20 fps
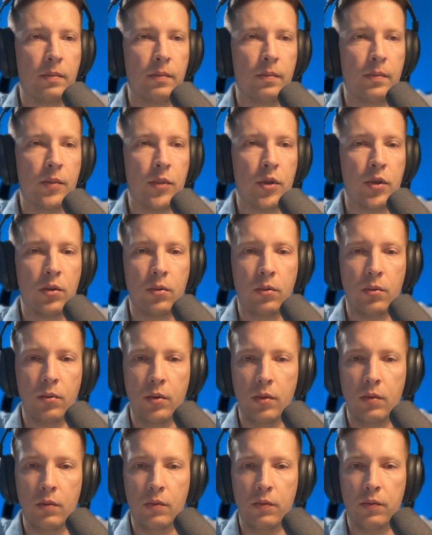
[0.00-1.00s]
So,
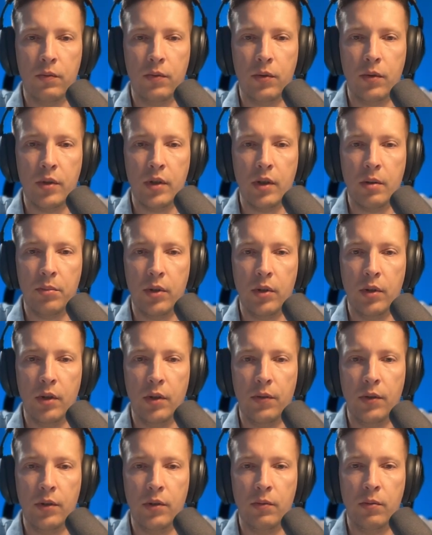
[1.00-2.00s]
for example,
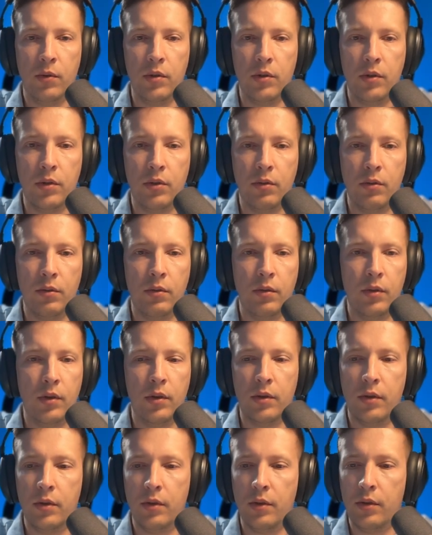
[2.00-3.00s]
if it wants to
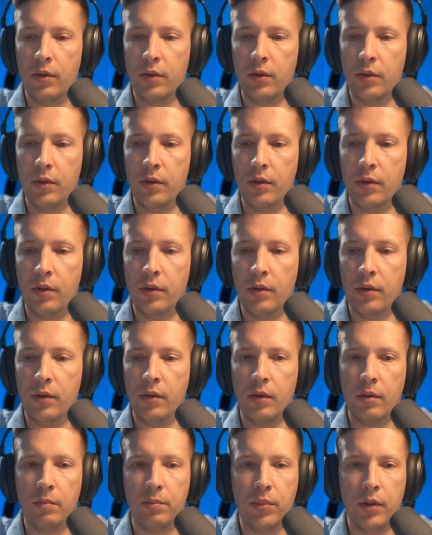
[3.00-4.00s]

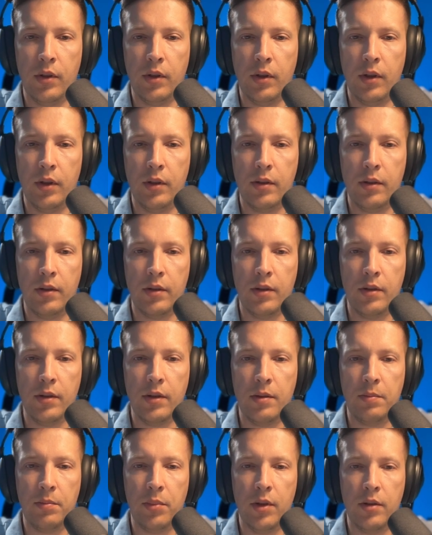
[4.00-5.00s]
interpolate
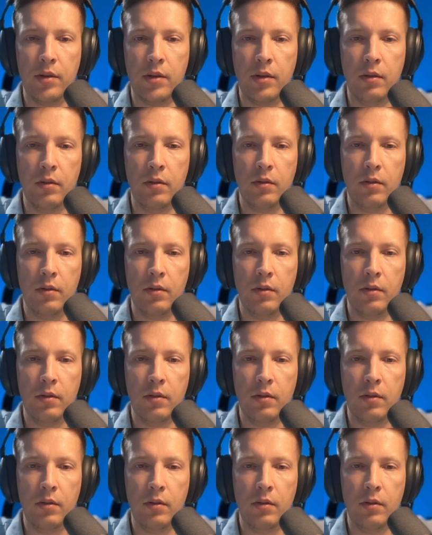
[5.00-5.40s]
this pixel,